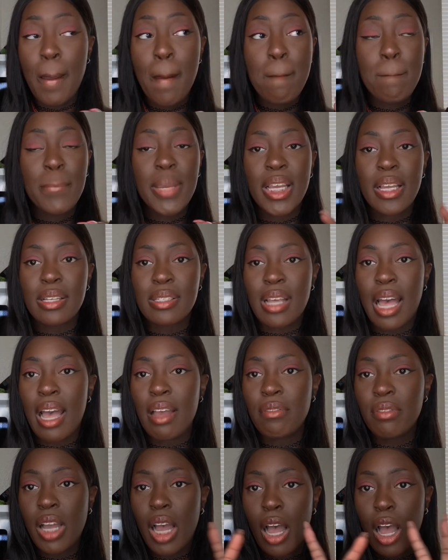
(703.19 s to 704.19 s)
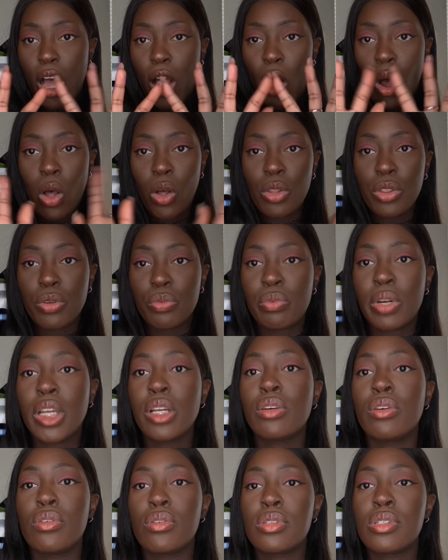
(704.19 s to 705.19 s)
because I've got all the
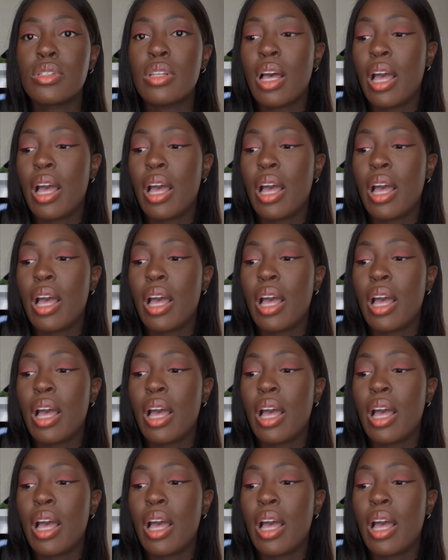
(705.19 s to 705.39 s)
wrinkles.